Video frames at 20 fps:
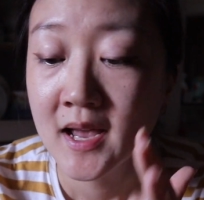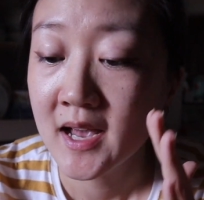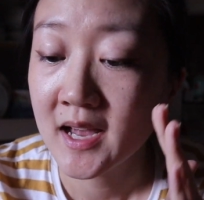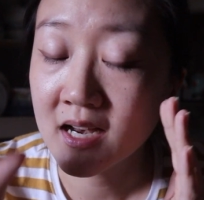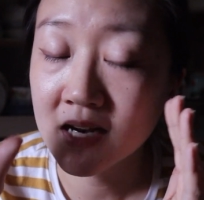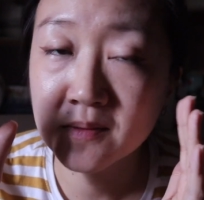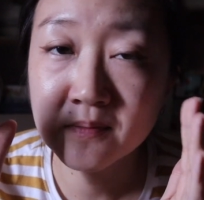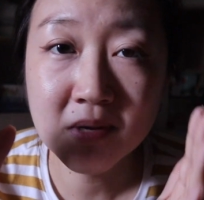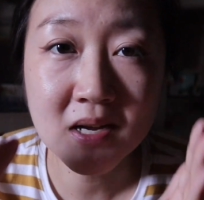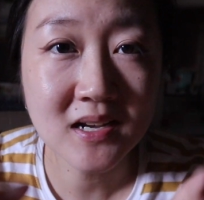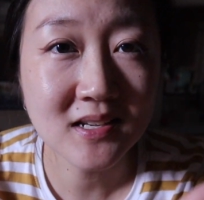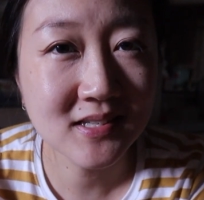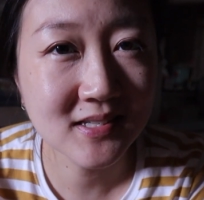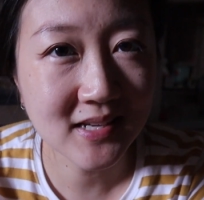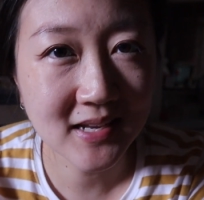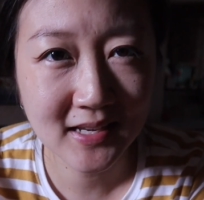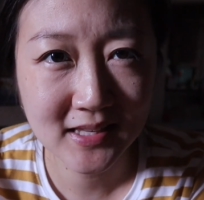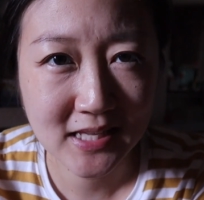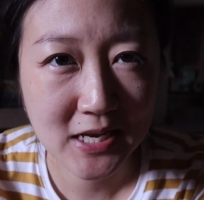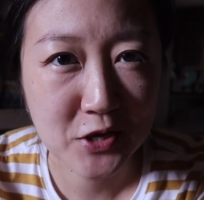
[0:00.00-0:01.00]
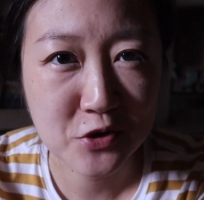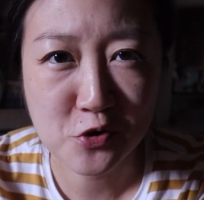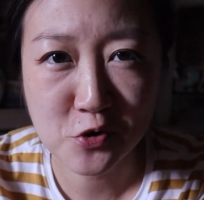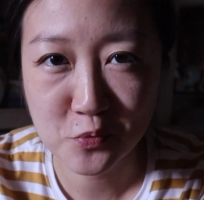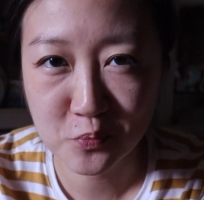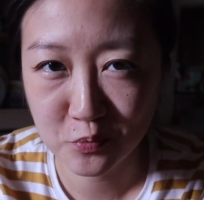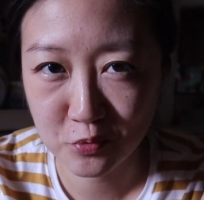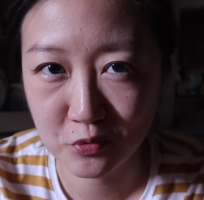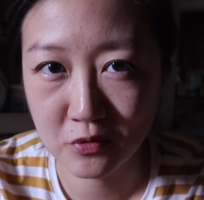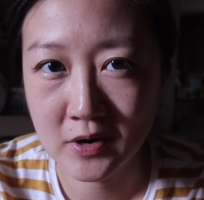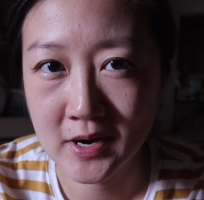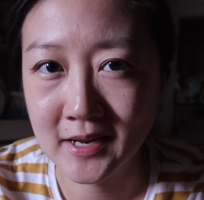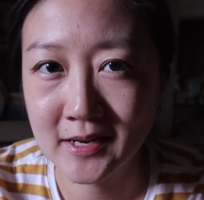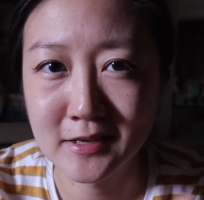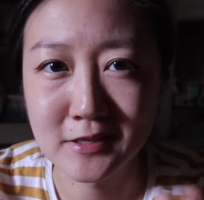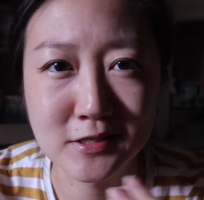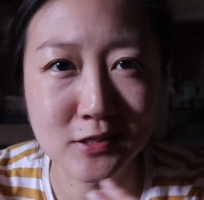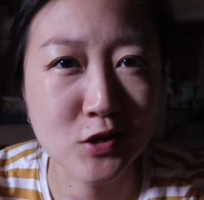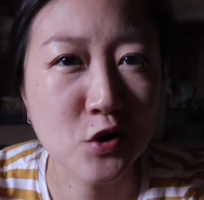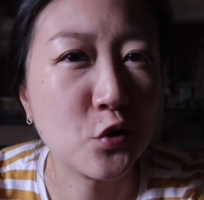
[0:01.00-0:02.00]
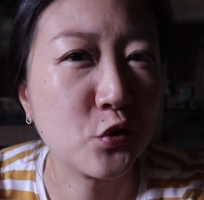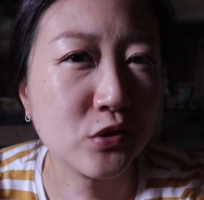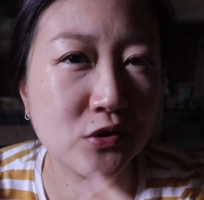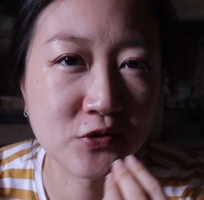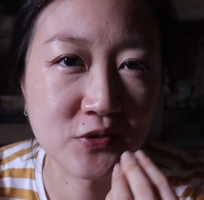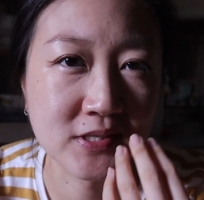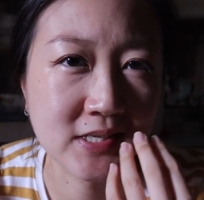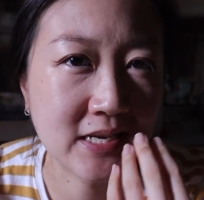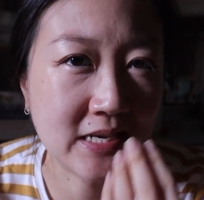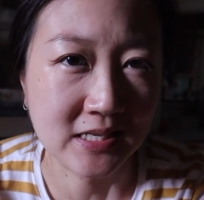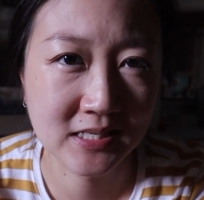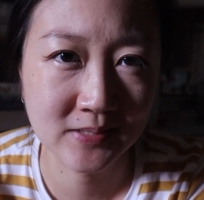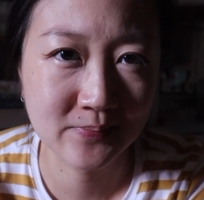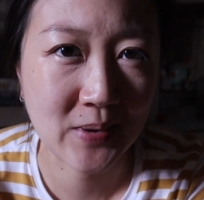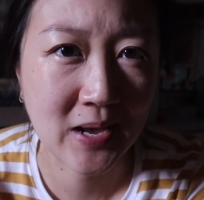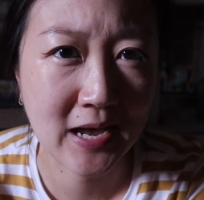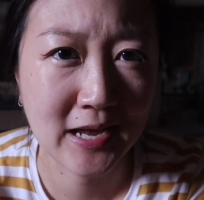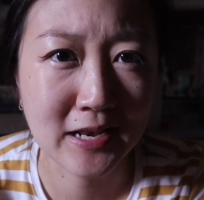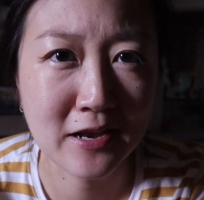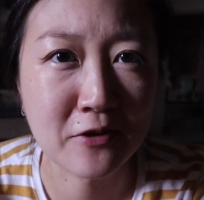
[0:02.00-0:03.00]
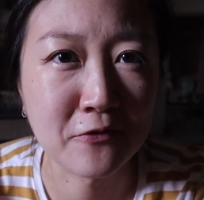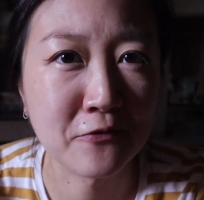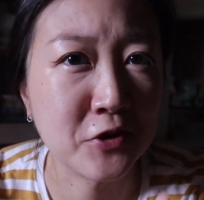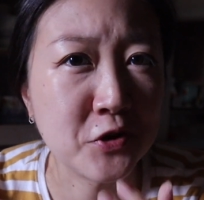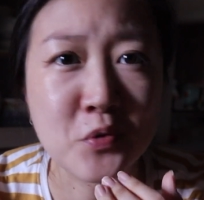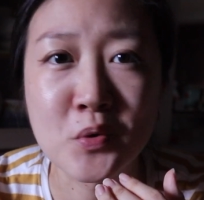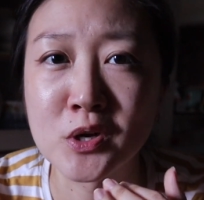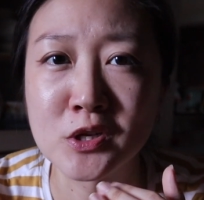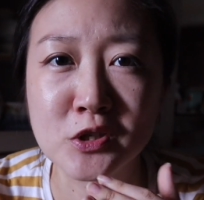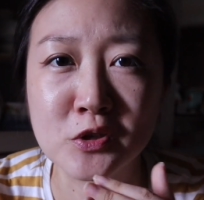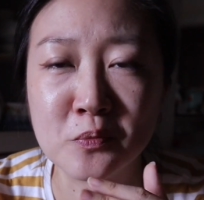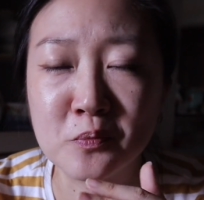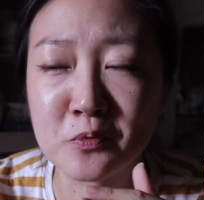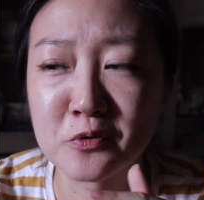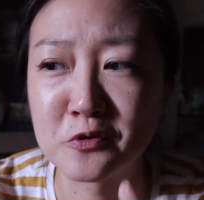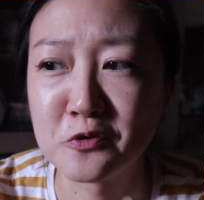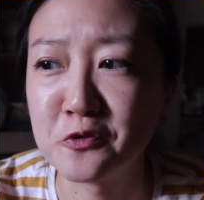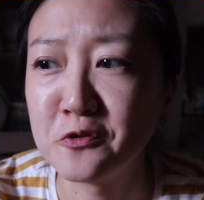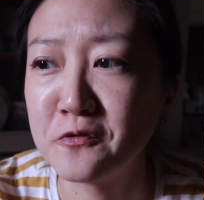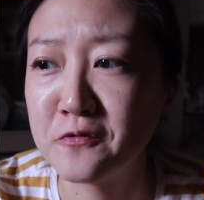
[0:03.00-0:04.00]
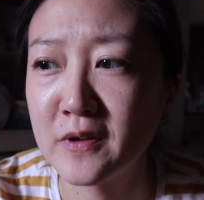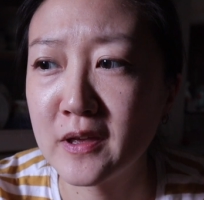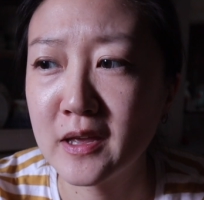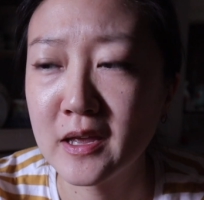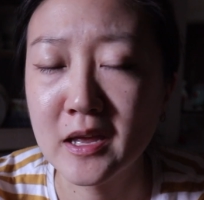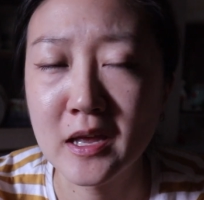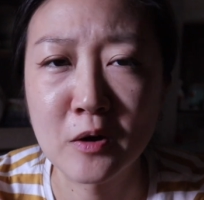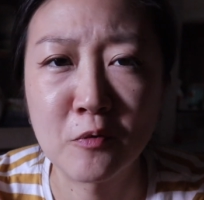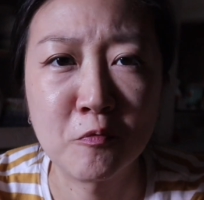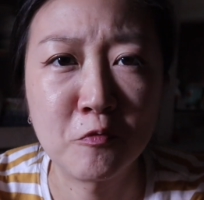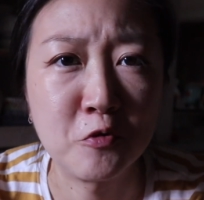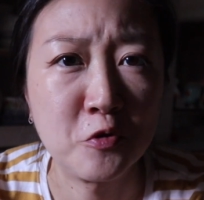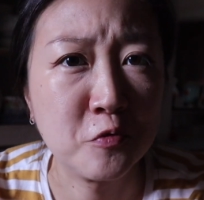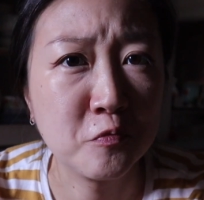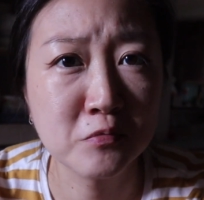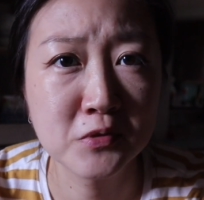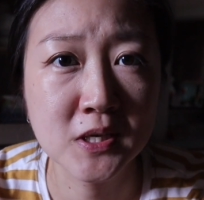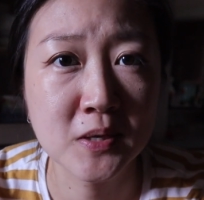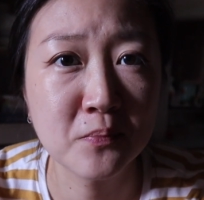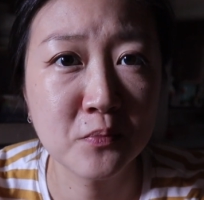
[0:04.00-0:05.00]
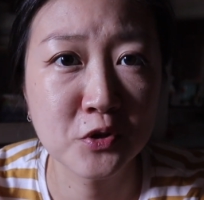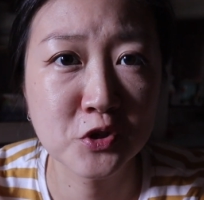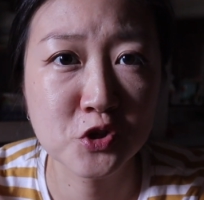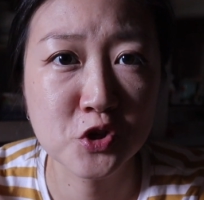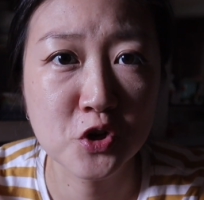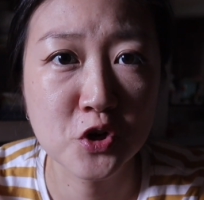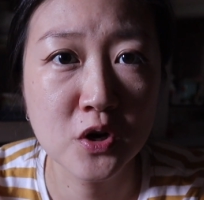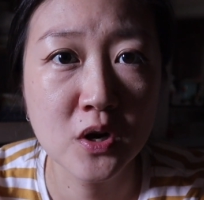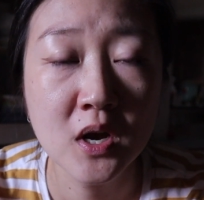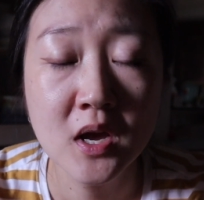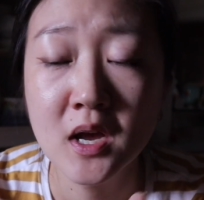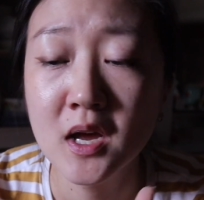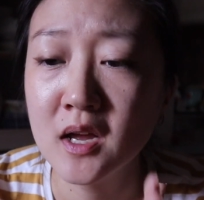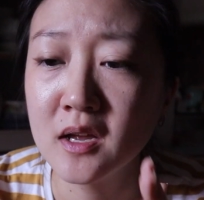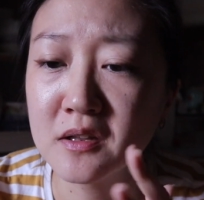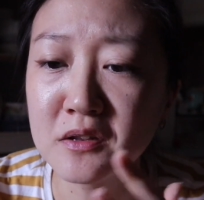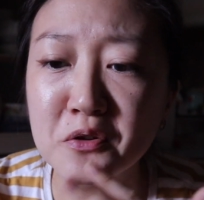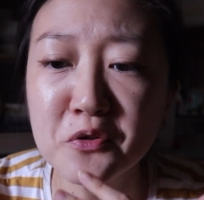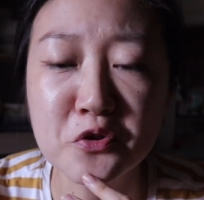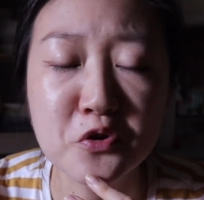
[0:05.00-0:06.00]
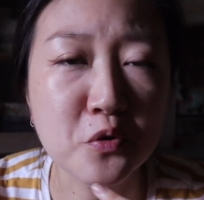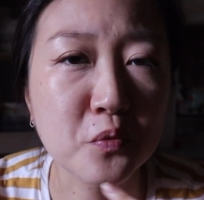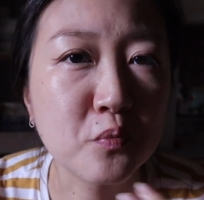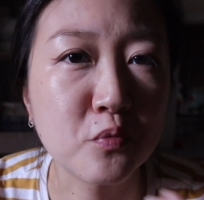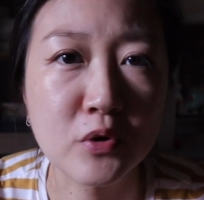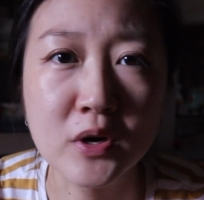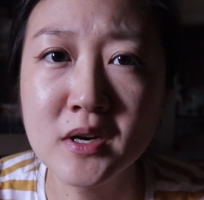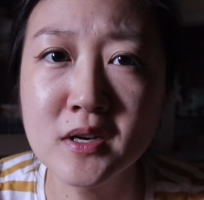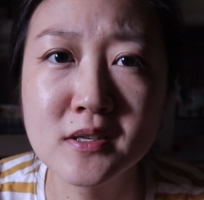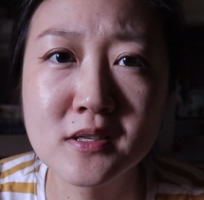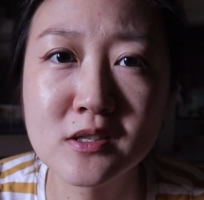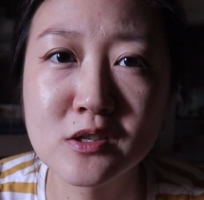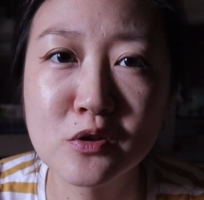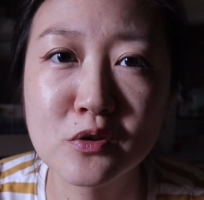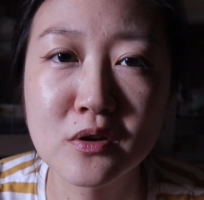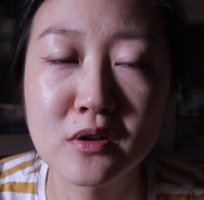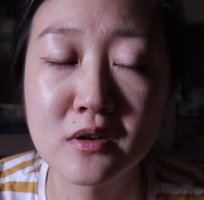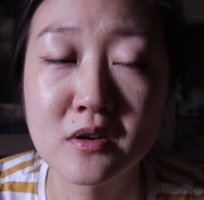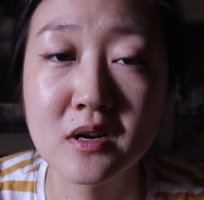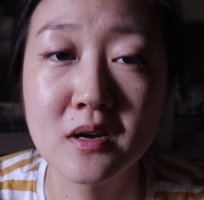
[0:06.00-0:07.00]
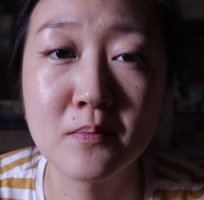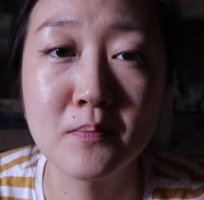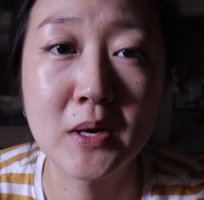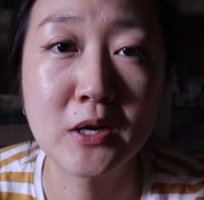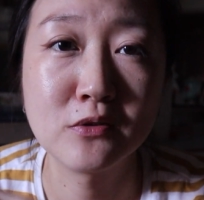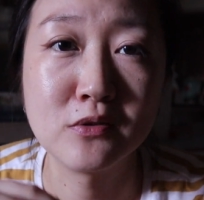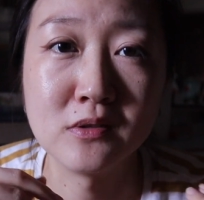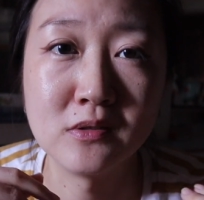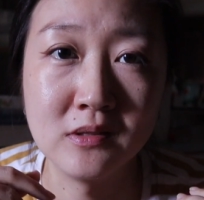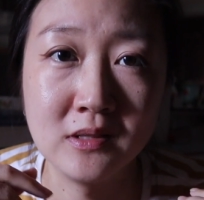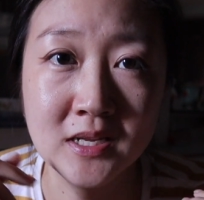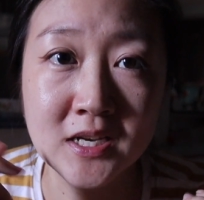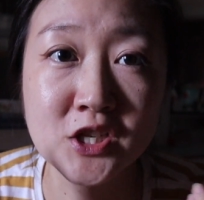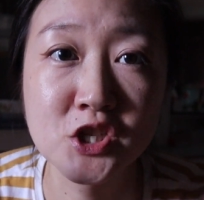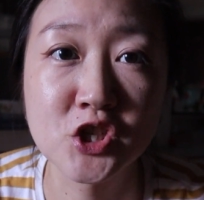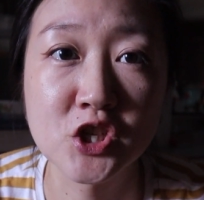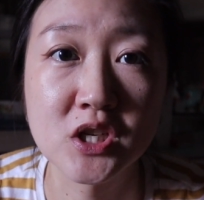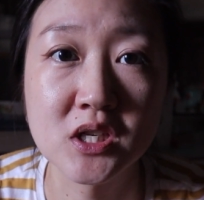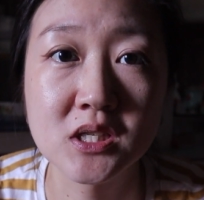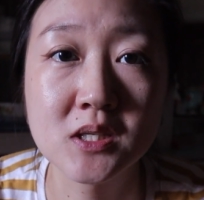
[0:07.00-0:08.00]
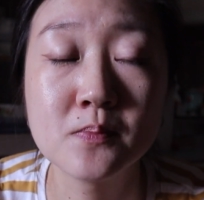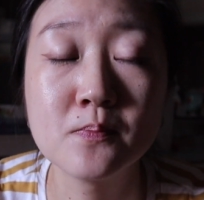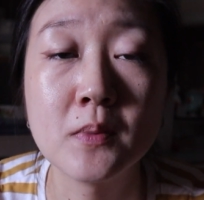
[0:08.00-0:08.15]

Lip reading: And I'm not saying that your bread is going to taste bad if you were to proof it in room temperature. No, your bread is still going to come out delicious.